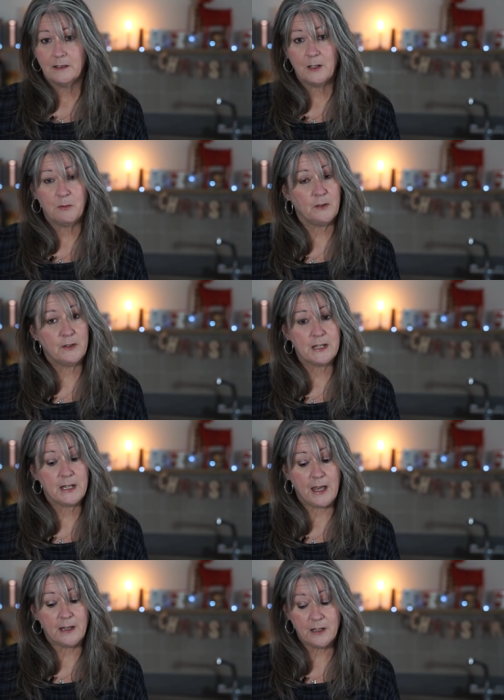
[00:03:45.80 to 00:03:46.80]
they were lovely to
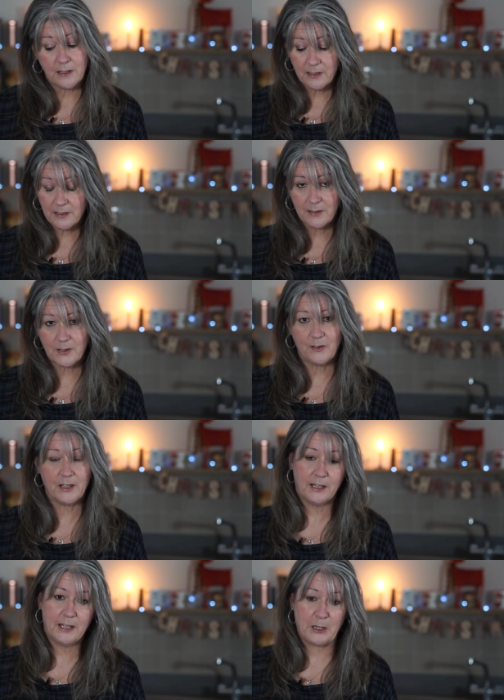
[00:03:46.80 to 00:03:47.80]
get. So
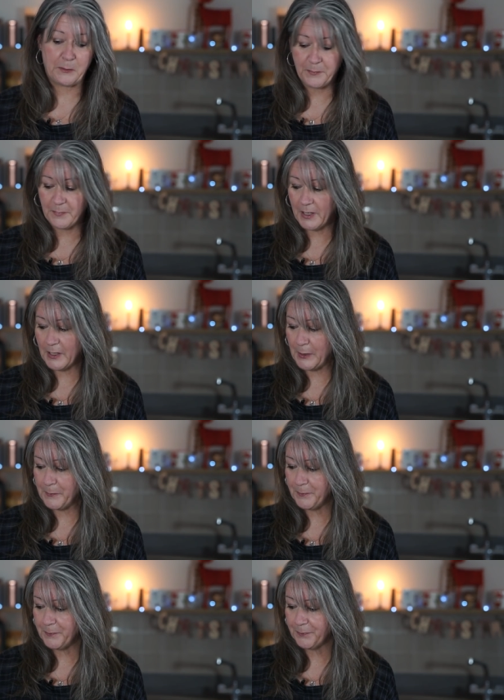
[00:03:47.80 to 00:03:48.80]
thank you.
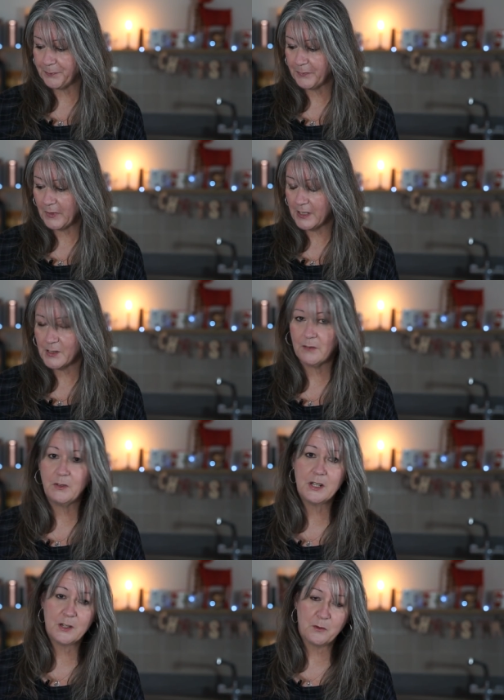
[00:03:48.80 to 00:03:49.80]
So if
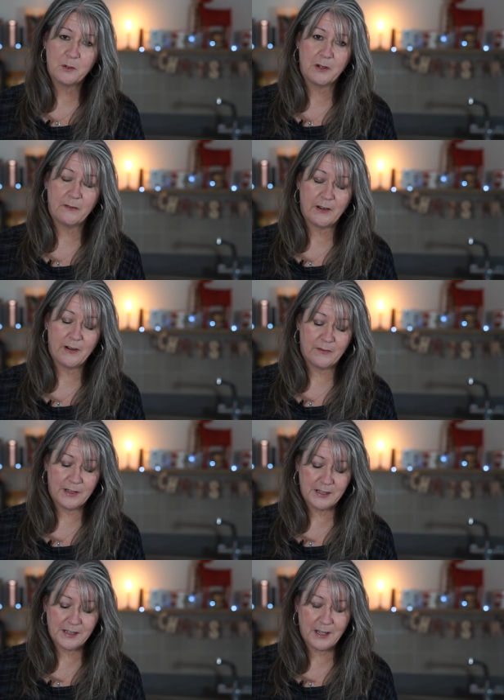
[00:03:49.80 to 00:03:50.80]
you did order one of our
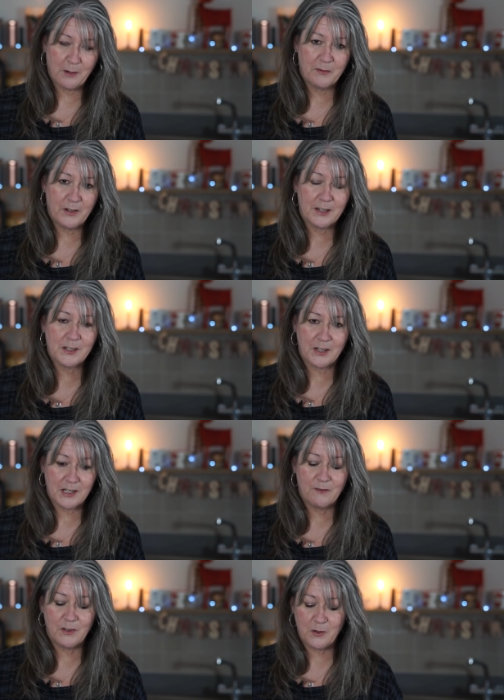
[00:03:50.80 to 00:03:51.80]
advents, yeah, we're very
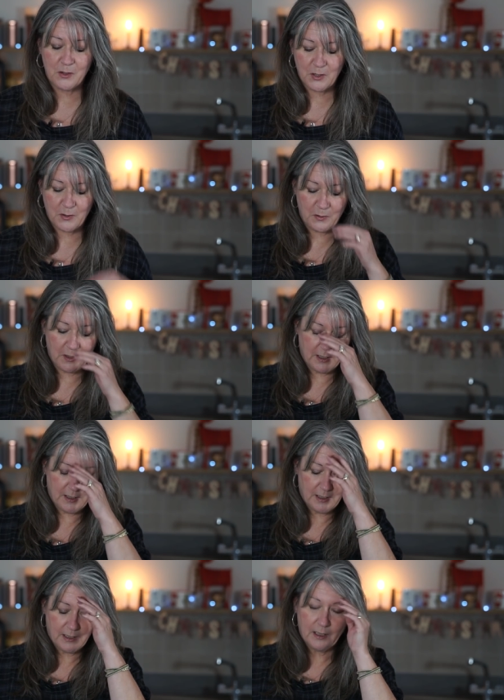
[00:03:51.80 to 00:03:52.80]
excited for you to
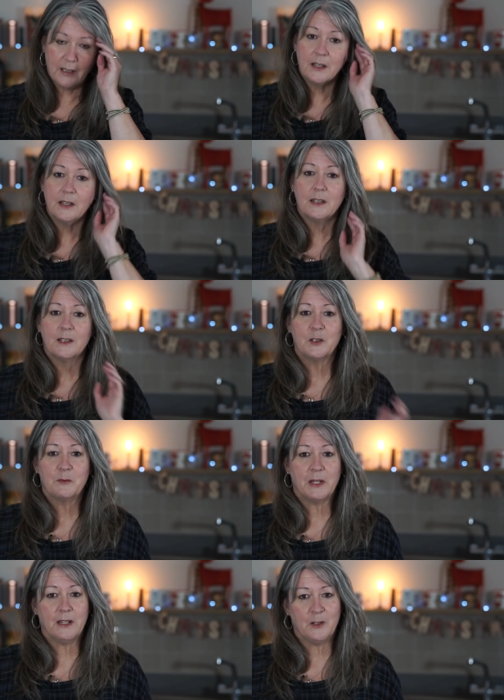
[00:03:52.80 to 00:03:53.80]

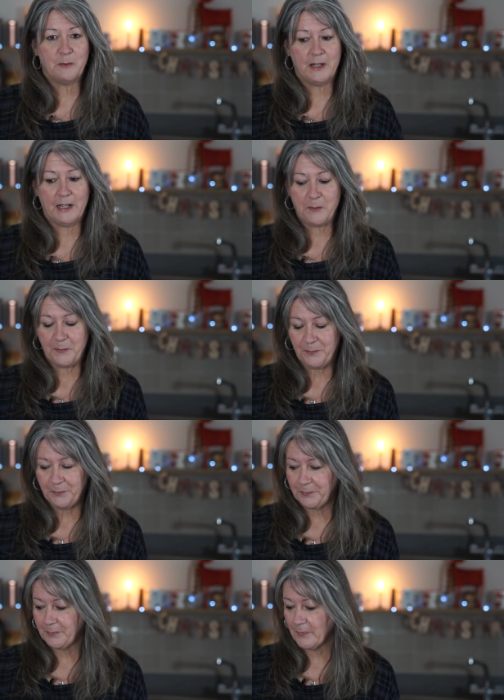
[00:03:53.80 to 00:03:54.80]
begin opening it.
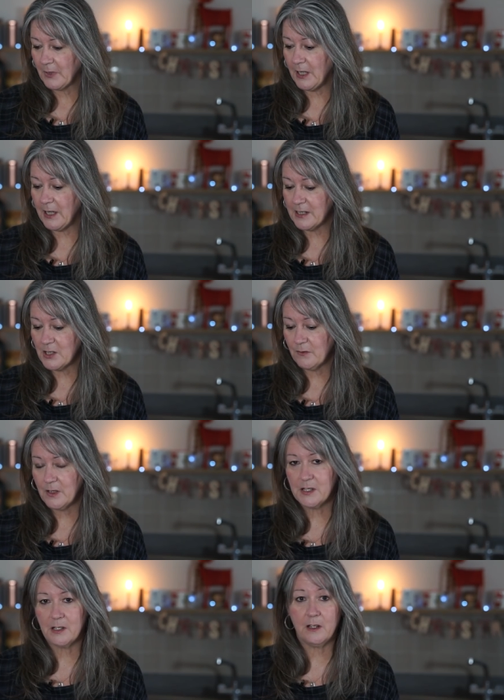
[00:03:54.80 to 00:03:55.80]
And the
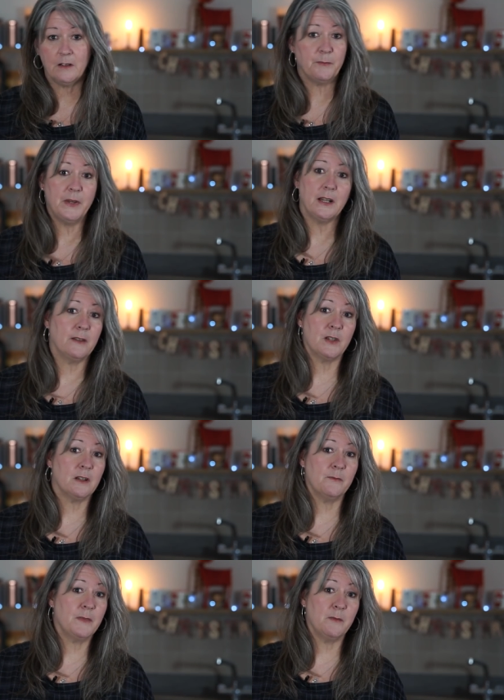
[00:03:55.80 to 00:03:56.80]
first thing, and I'm doing
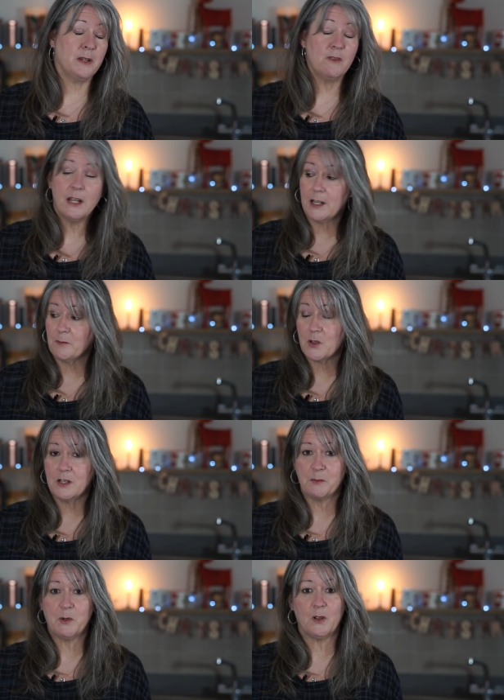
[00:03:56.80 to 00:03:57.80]

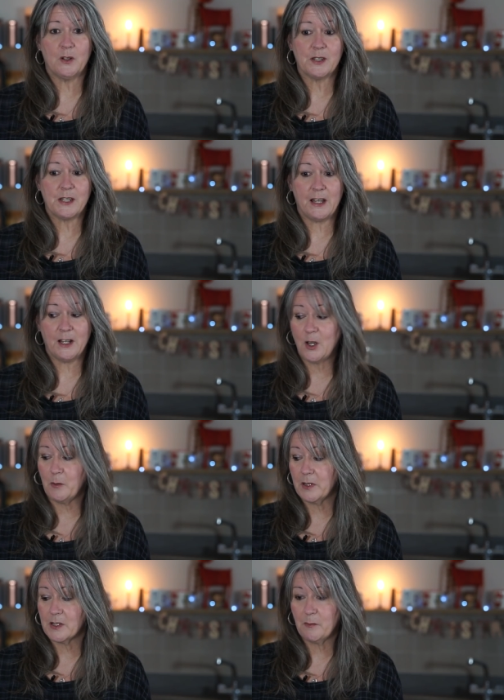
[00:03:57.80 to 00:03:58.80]
this podcast to say
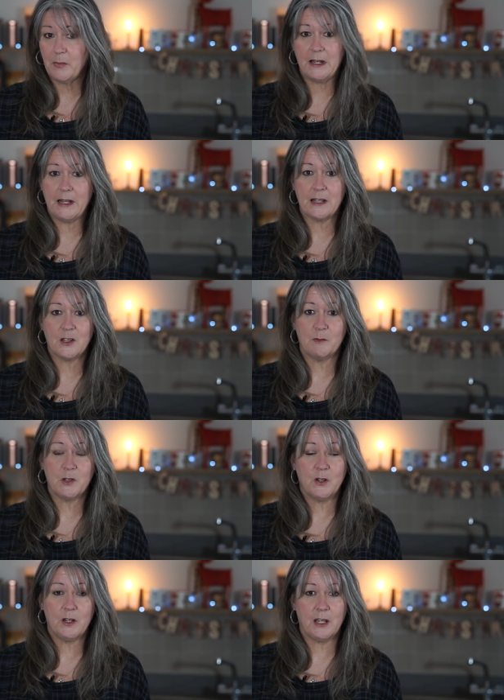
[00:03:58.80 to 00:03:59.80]
hello, because I've barely had time
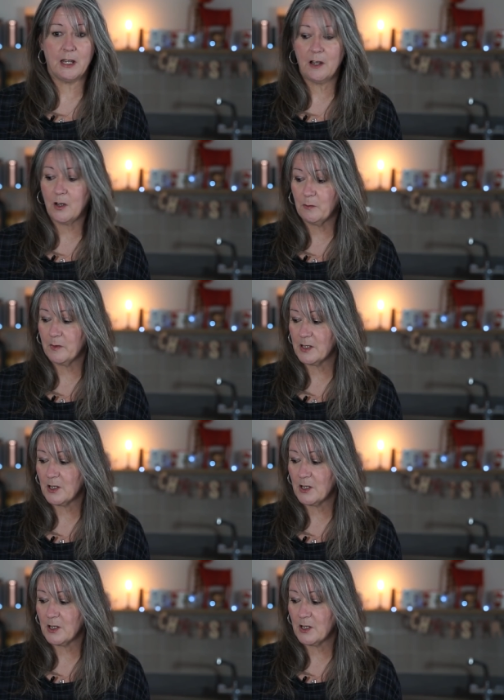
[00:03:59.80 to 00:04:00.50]
to do anything. By the